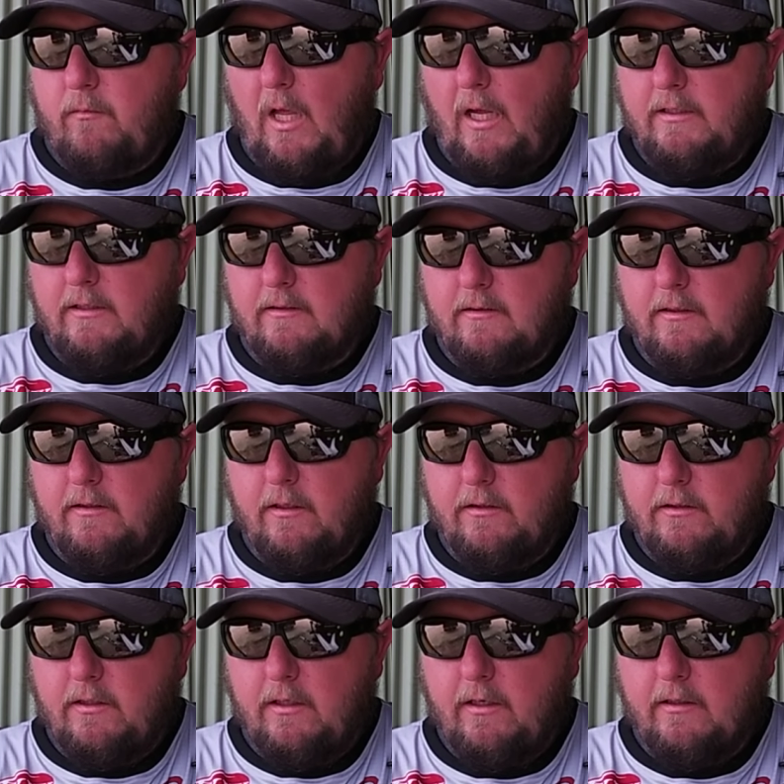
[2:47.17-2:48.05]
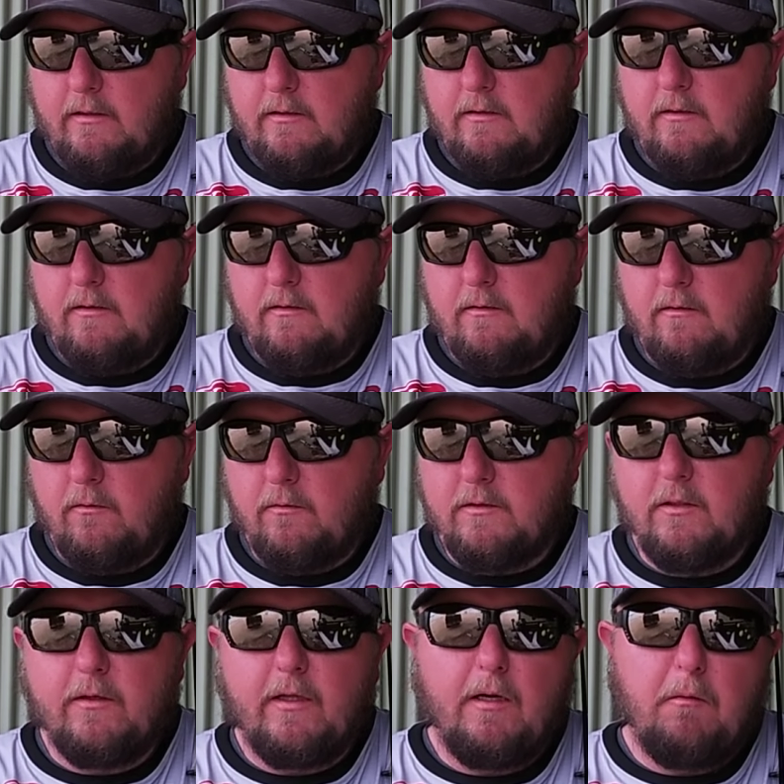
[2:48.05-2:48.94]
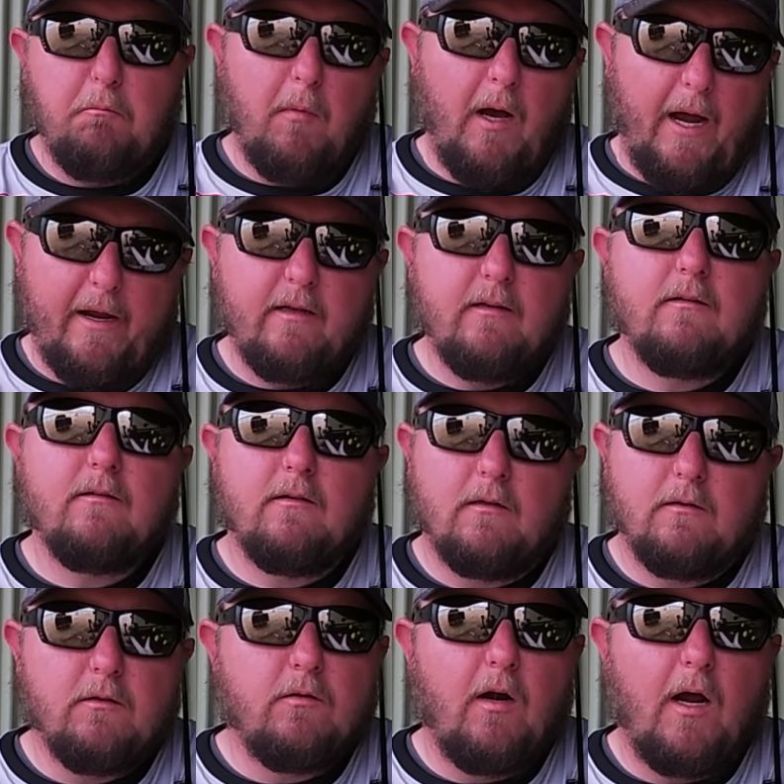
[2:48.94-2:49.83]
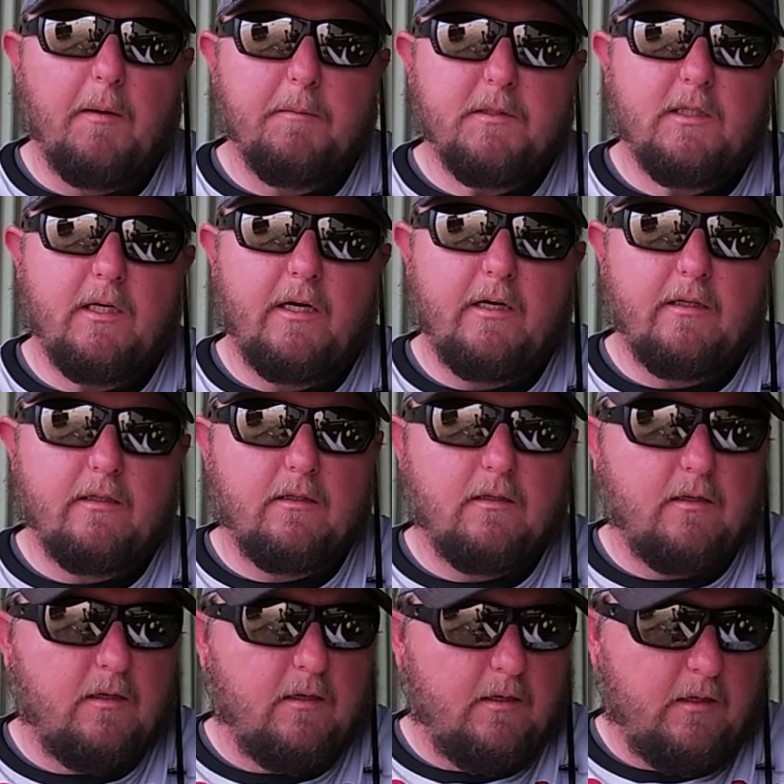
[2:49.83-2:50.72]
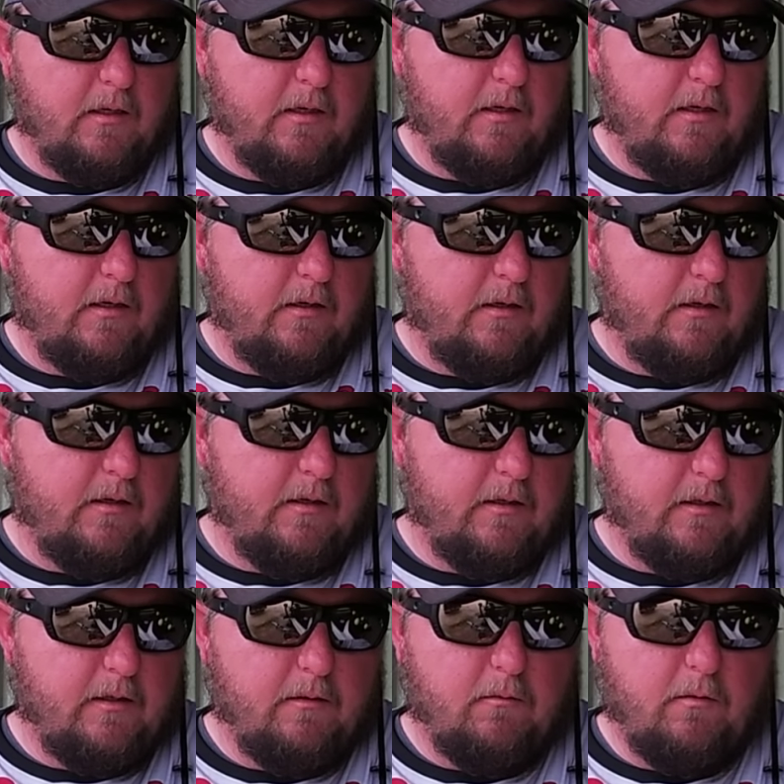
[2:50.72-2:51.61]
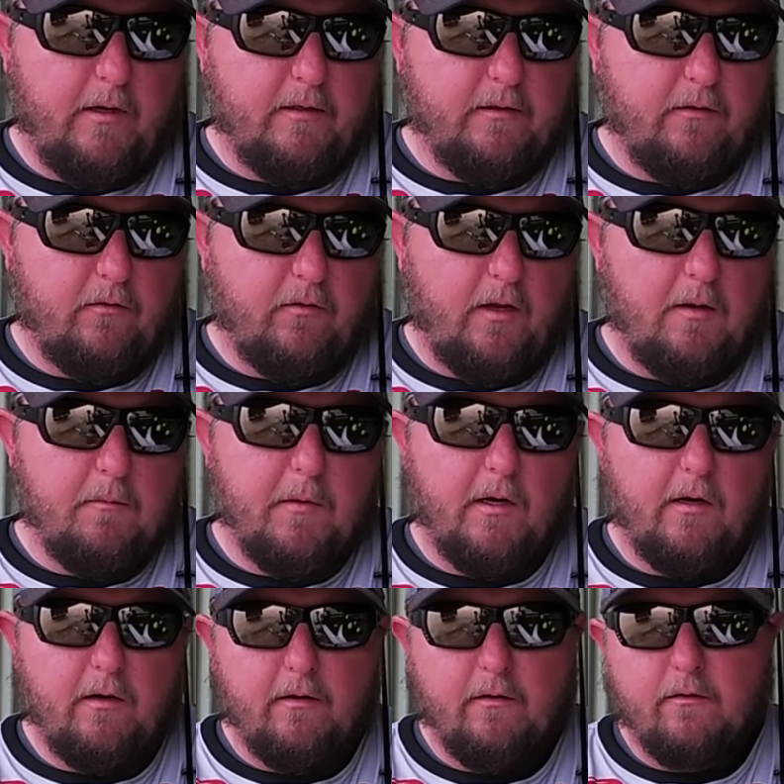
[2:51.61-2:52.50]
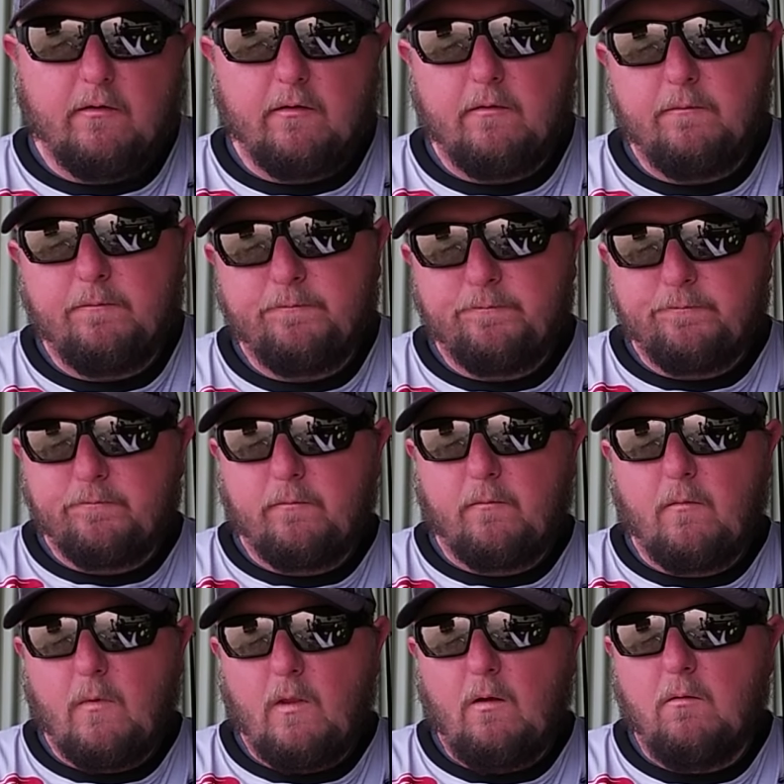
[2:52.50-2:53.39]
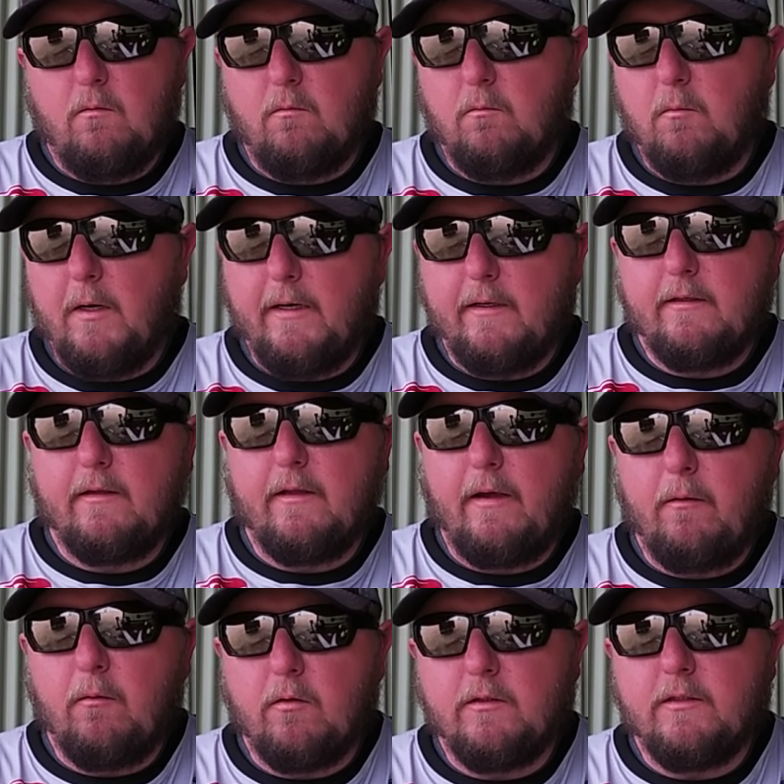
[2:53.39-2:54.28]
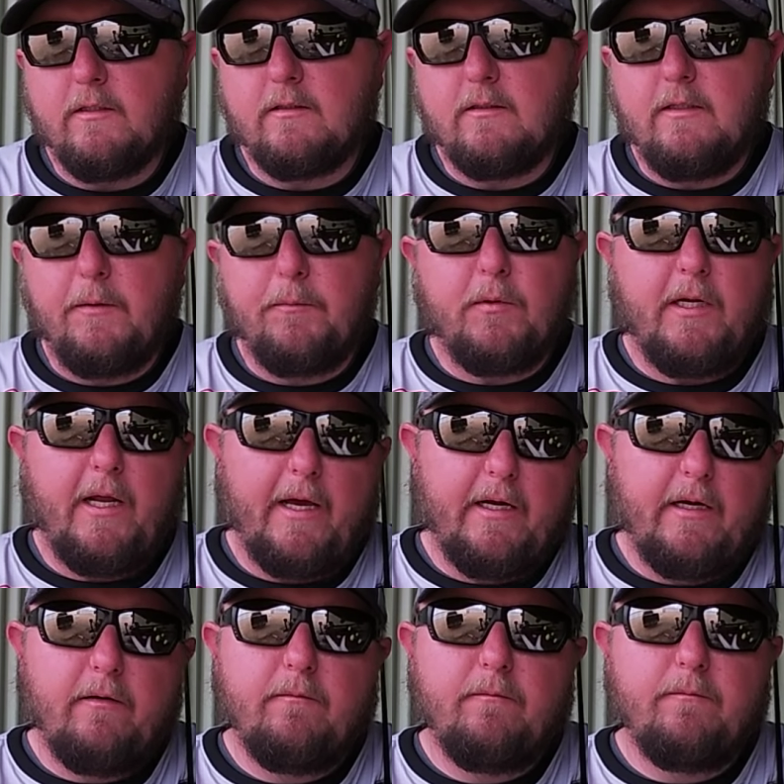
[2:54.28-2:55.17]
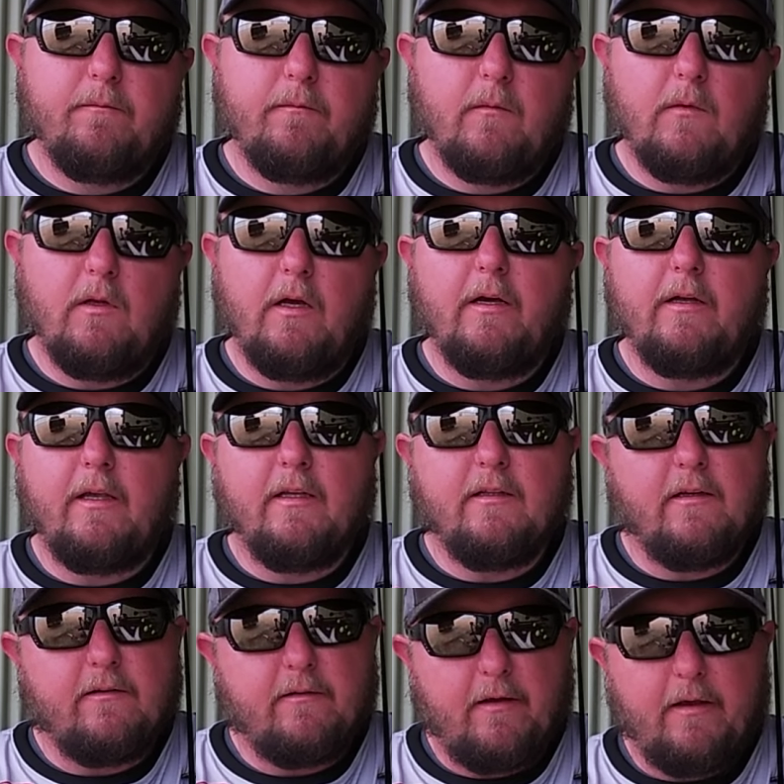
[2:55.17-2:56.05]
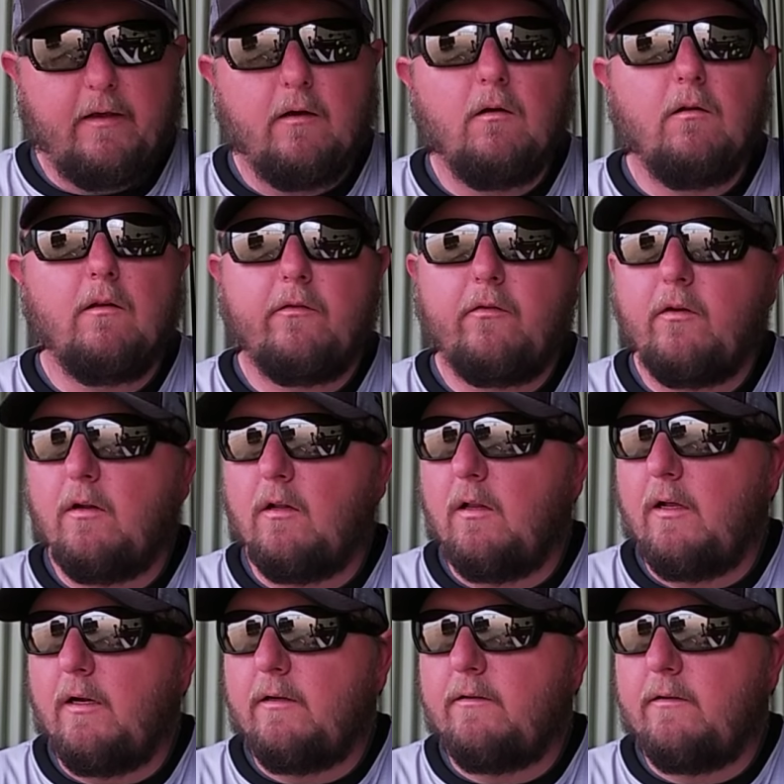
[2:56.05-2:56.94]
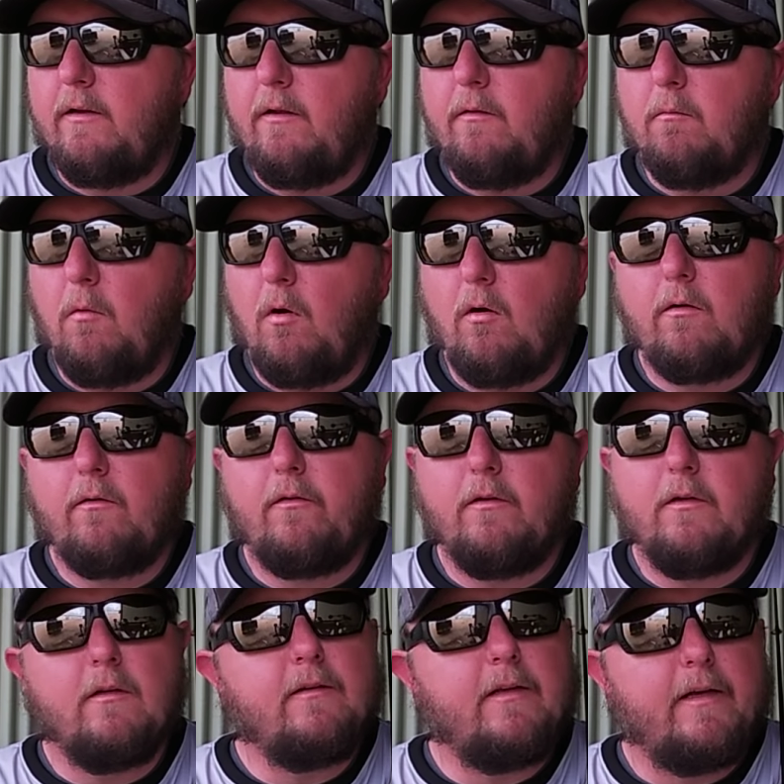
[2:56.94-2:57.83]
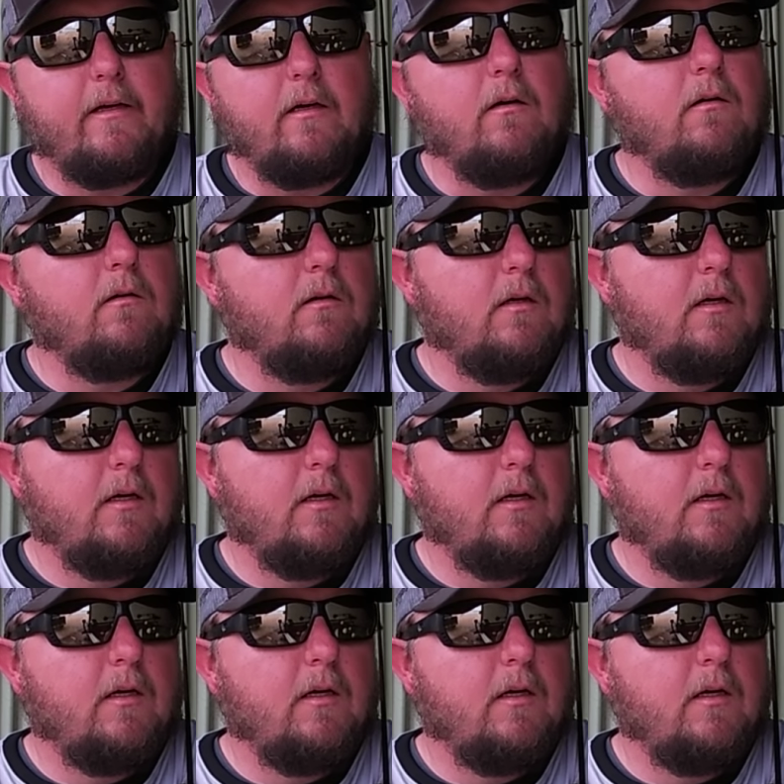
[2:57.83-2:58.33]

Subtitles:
I just didn't adjust. I'm still getting bites on the drop shot around the same areas, but they were just nipping at it, getting the tail. I've seen a lot of teeth marks on the tail.